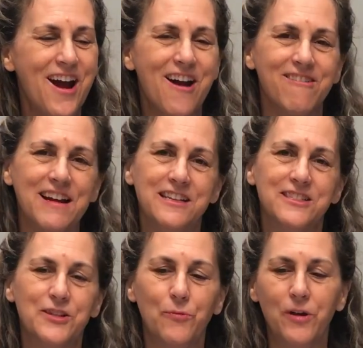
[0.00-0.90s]
All right,
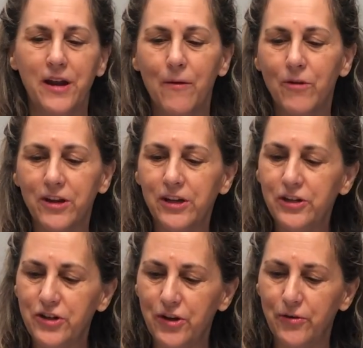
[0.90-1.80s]
so what I want you
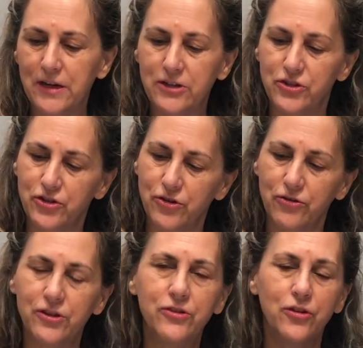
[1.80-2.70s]
to do is you
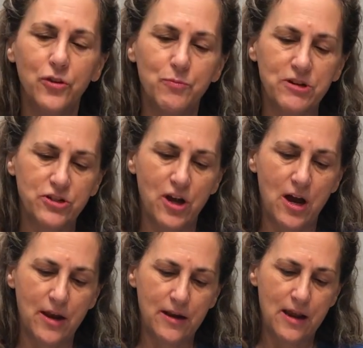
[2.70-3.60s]
turn the toothbrush
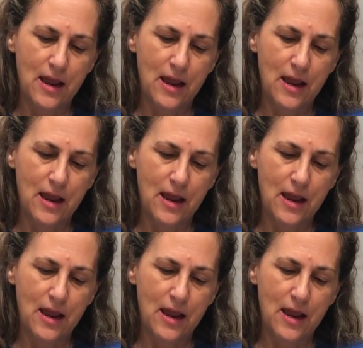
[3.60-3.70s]
on.